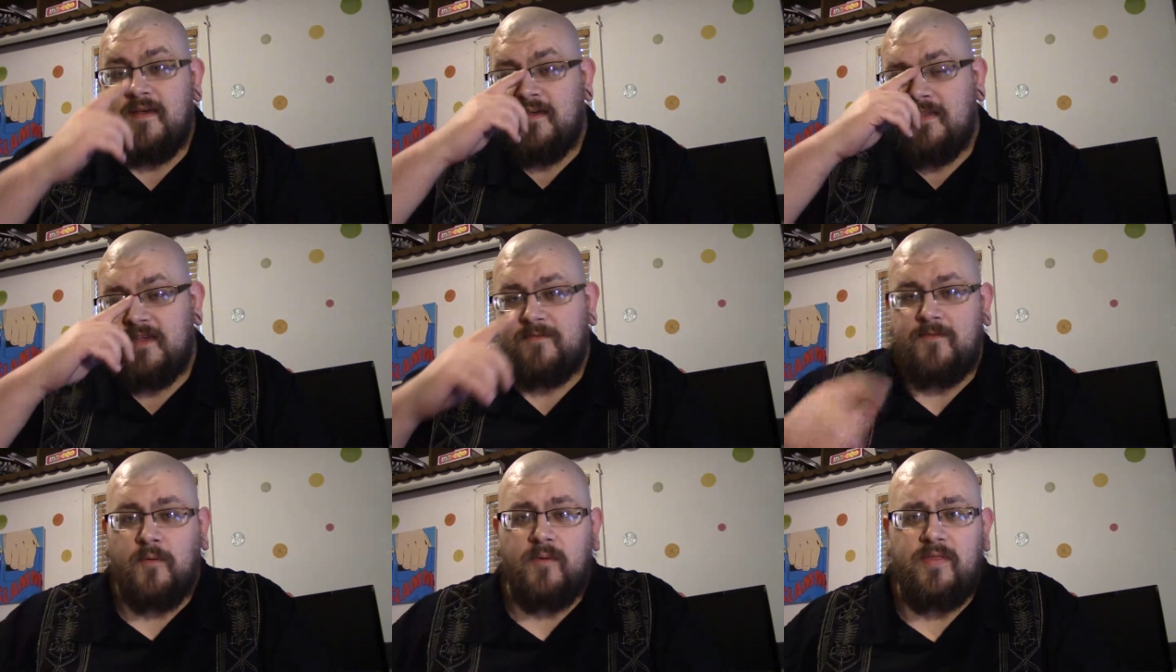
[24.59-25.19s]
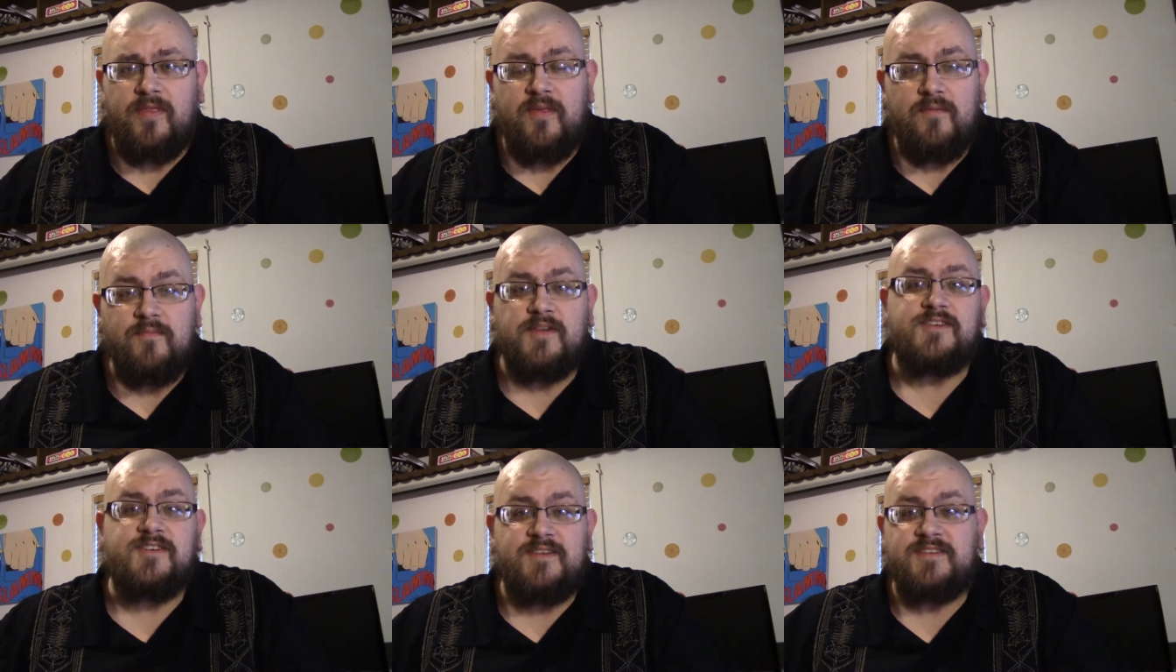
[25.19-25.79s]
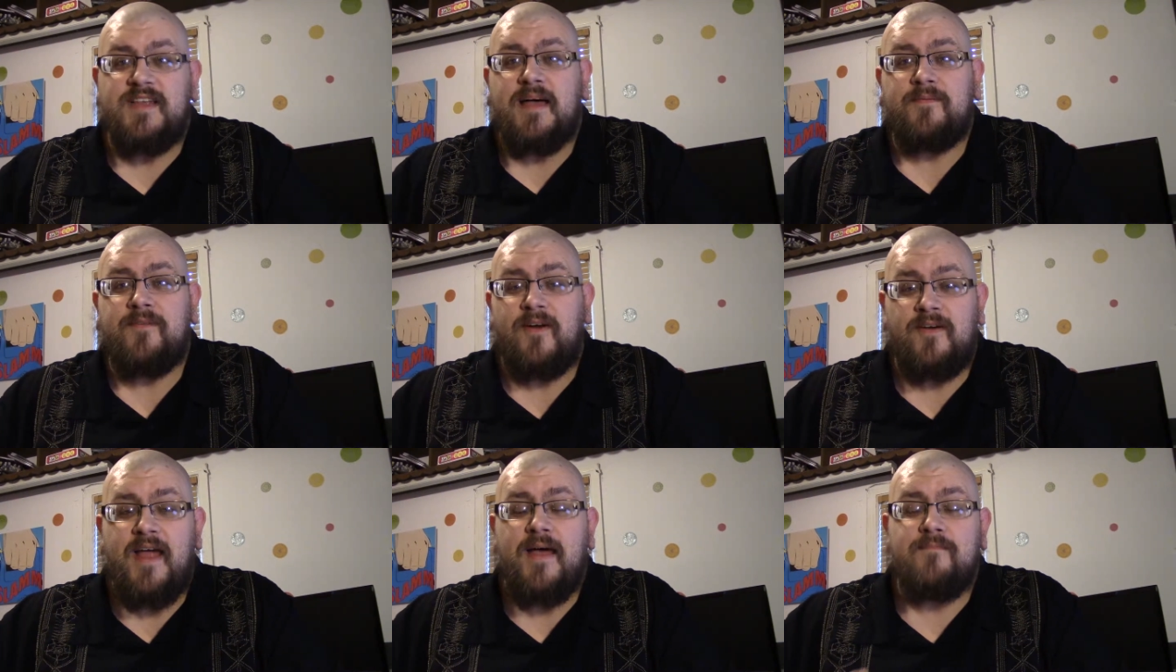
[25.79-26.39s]
The fourth, which is not
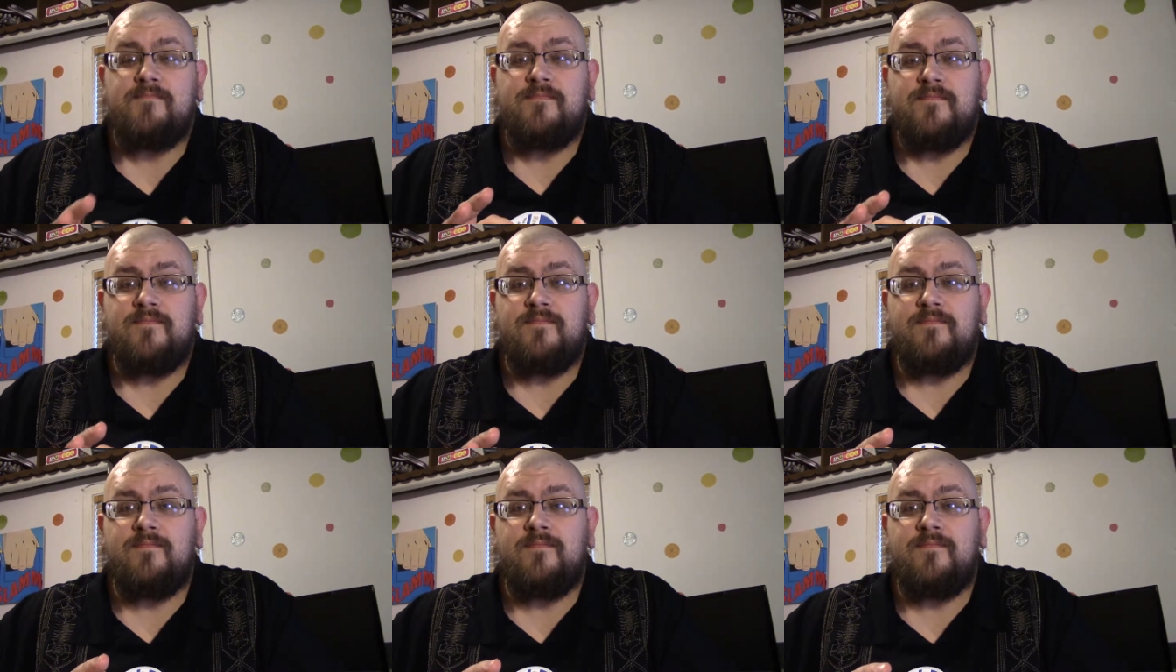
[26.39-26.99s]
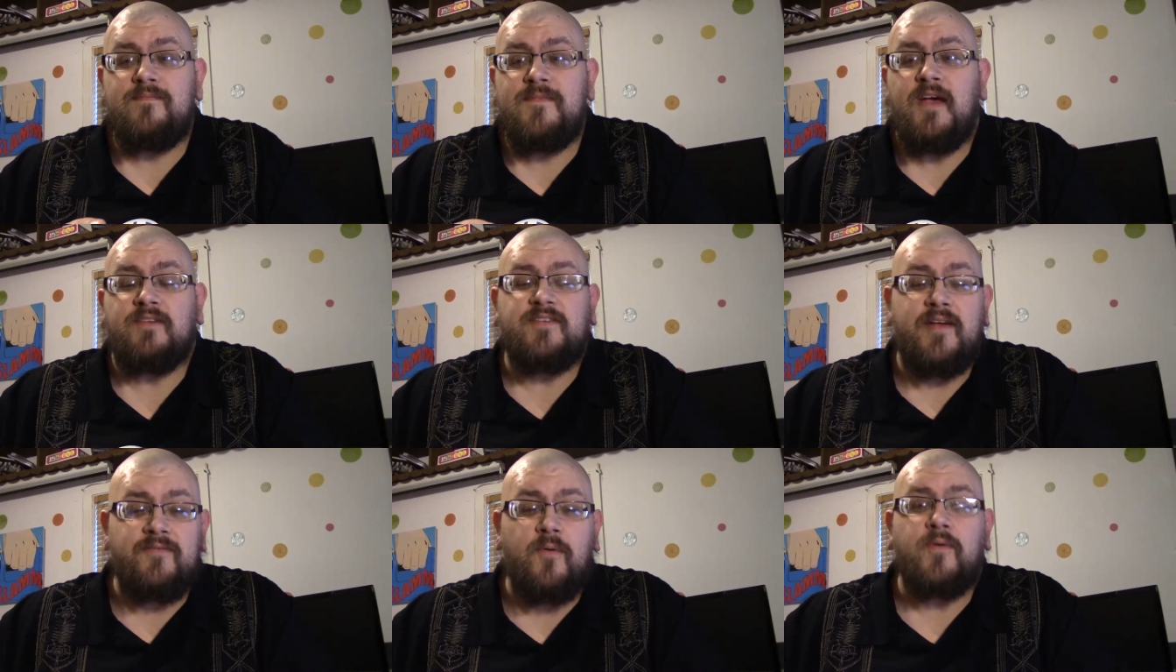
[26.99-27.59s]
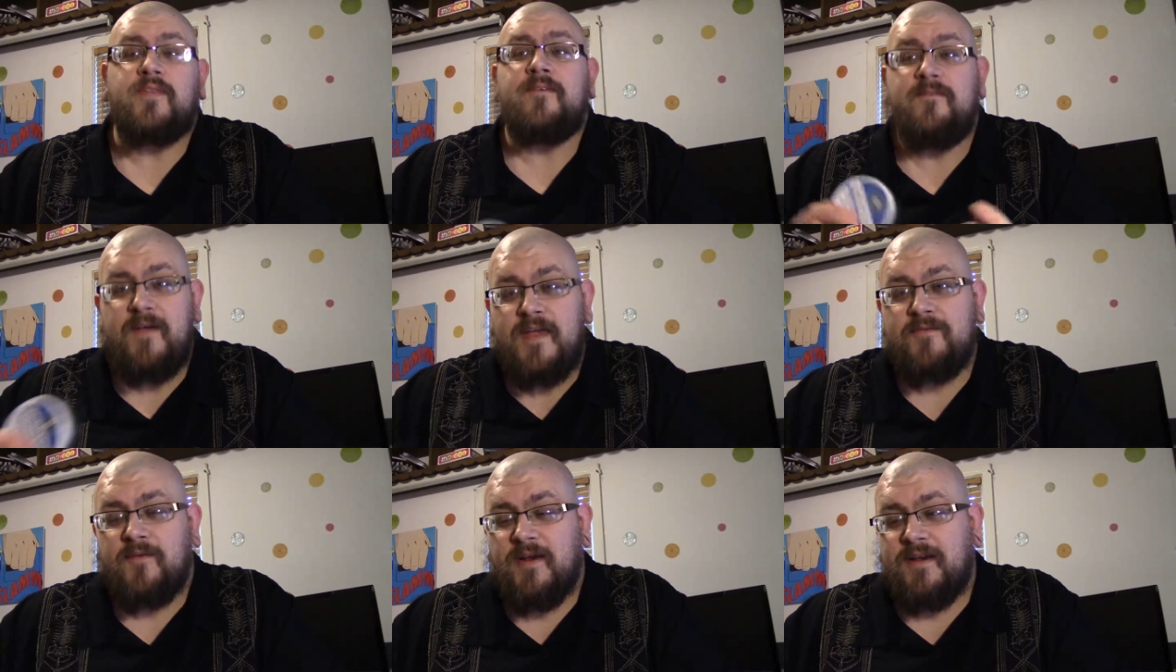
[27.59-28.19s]
fourth
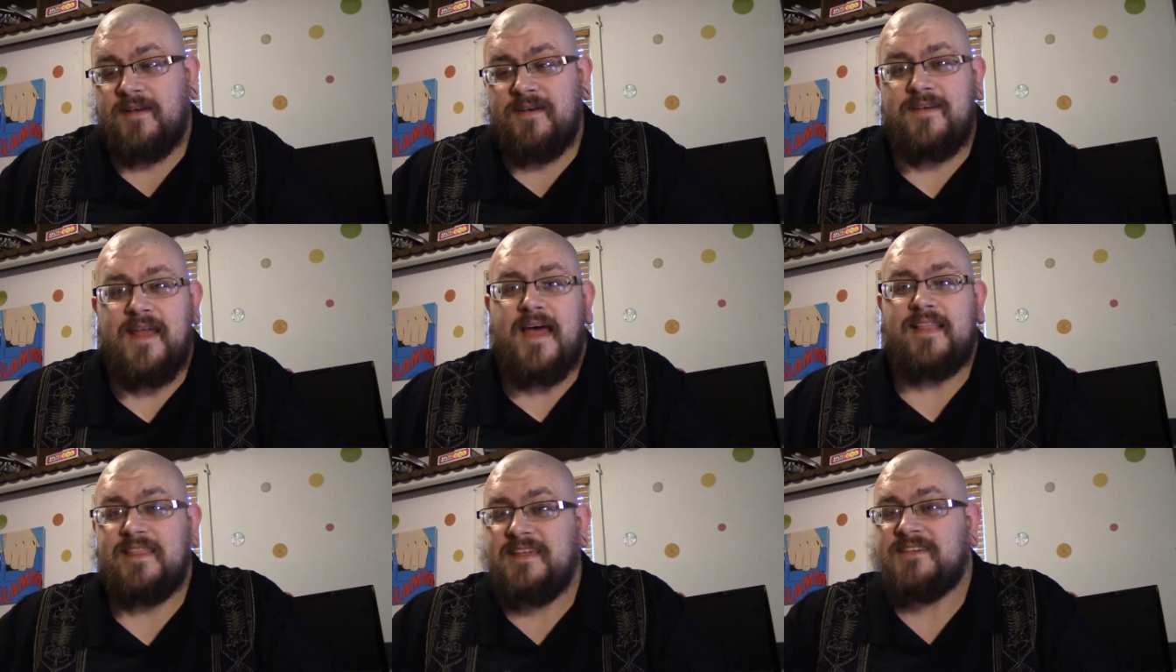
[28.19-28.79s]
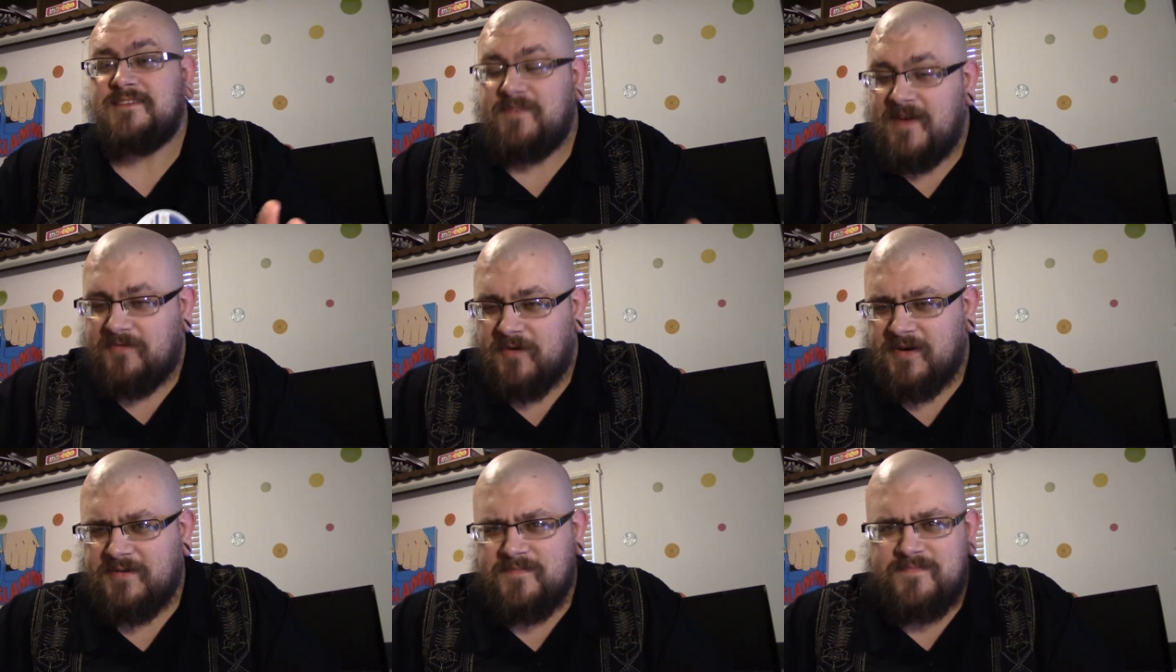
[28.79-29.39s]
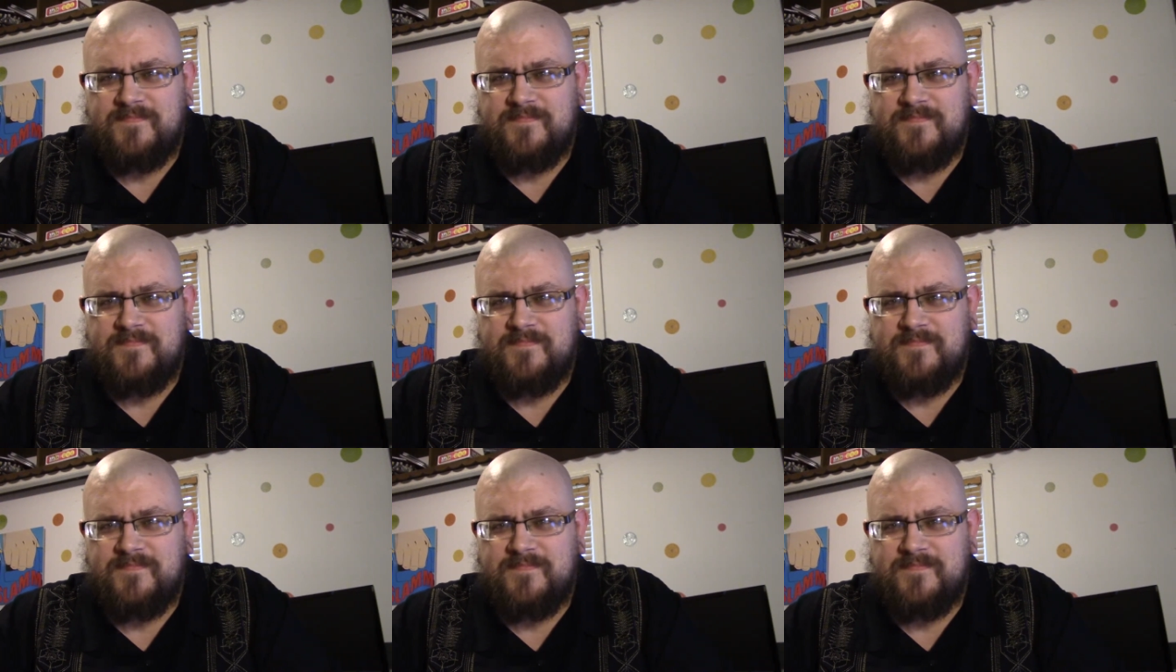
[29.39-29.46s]
favorite, not least favorite,